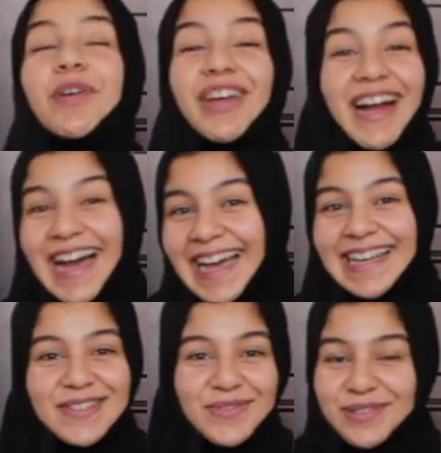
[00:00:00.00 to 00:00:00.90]
with our
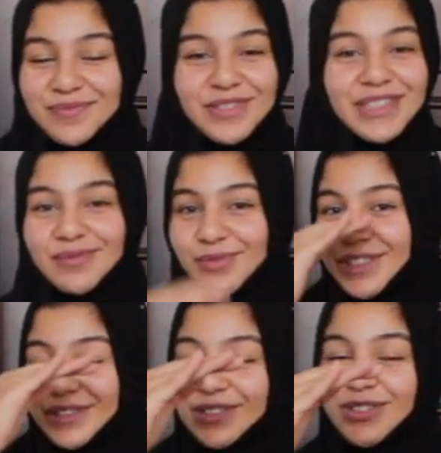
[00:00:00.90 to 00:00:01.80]
eyes. We're,
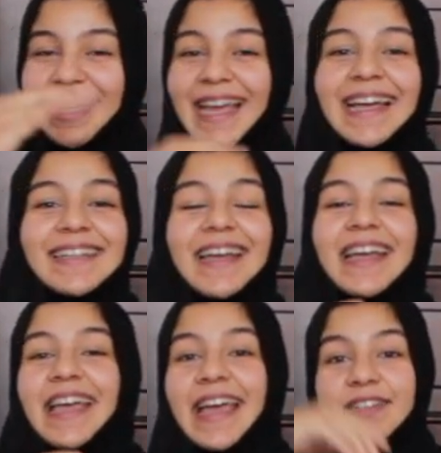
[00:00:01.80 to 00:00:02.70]
we're straight ahead
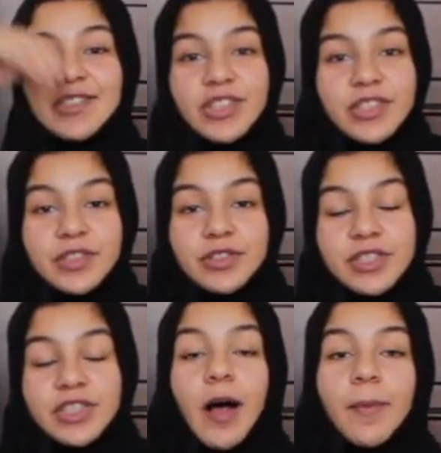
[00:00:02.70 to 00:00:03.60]
and it's just the, the
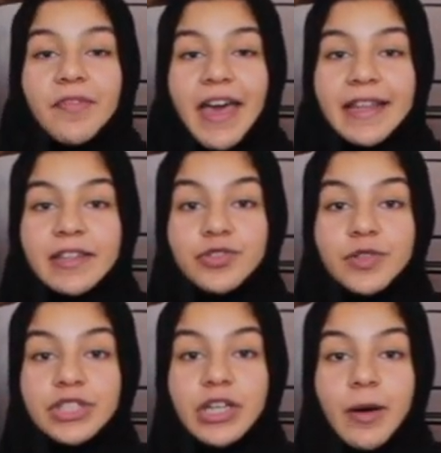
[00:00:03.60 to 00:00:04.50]
top of the head that's
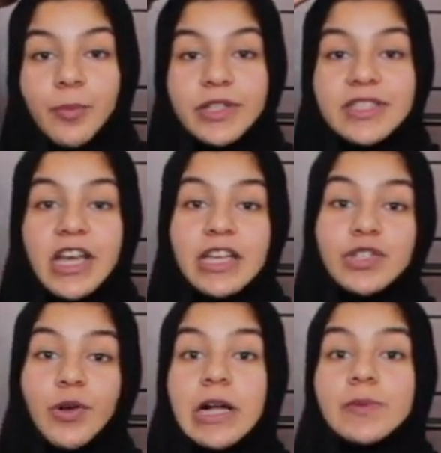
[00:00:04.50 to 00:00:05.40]
reaching upwards.
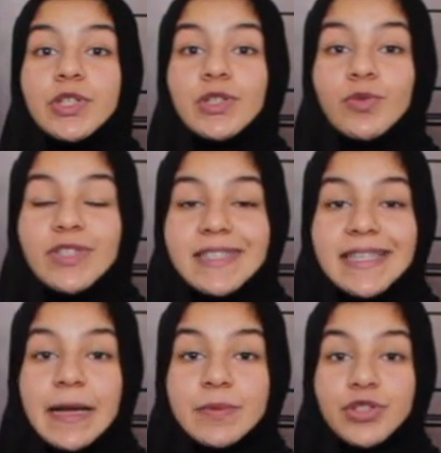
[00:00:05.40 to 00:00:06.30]
So it helps you
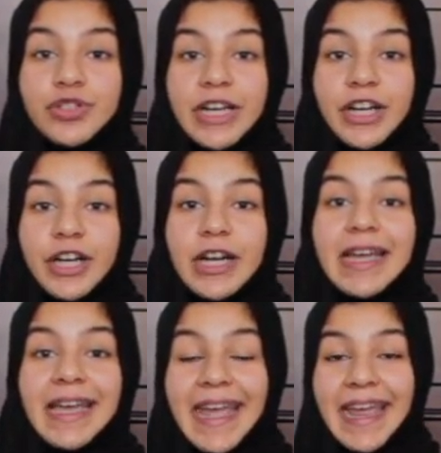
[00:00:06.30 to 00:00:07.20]
sit up straighter
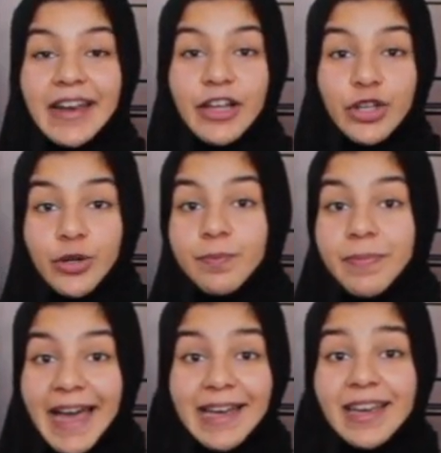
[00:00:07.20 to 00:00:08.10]
and your
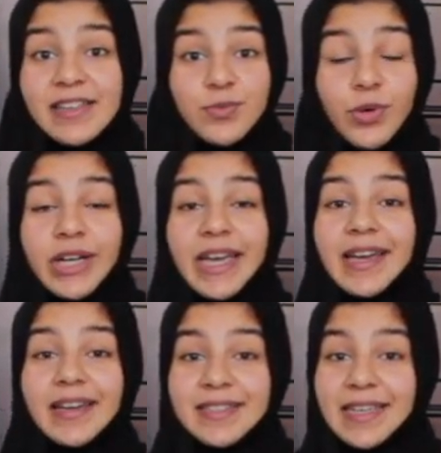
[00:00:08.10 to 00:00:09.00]
back is
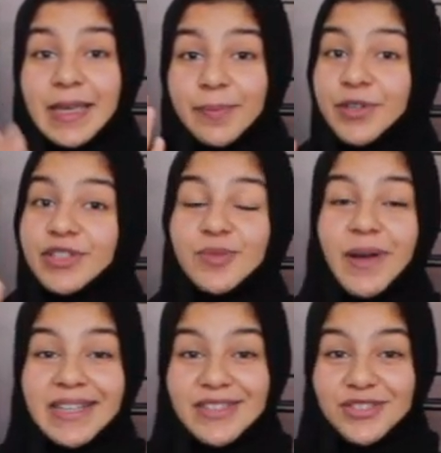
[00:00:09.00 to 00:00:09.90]
working to keep your
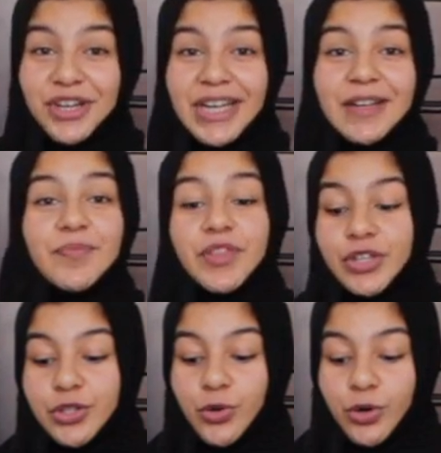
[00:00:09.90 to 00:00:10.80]
spine straight.
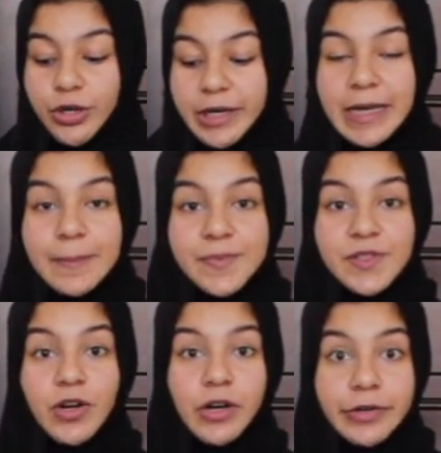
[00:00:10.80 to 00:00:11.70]
Your
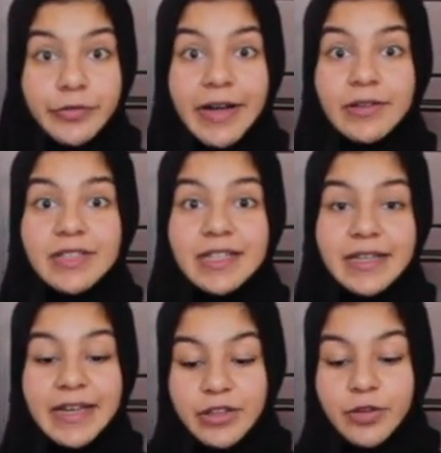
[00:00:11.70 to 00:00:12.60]
hips are rounded
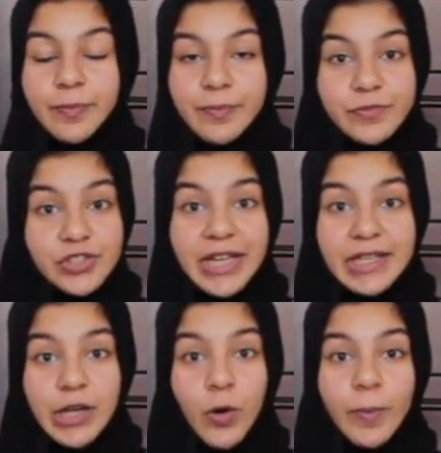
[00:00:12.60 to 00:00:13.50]
and they're
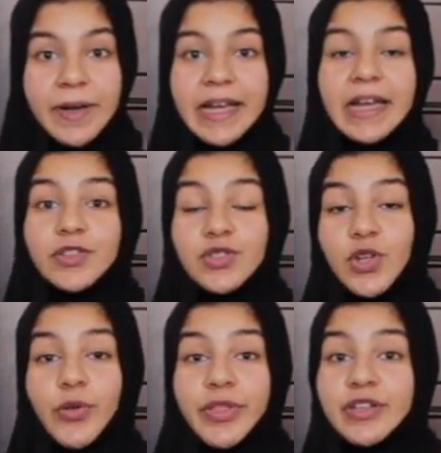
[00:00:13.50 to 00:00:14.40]
gently opening.
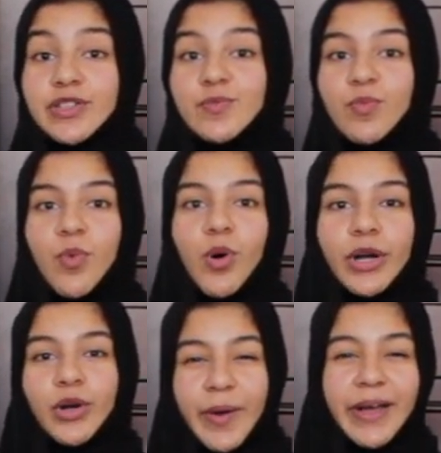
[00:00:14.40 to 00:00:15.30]
So there's
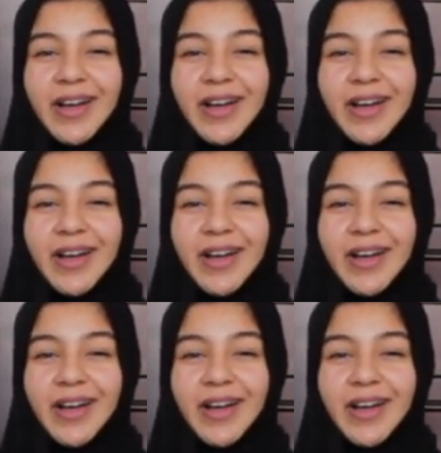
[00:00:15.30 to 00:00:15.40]
more going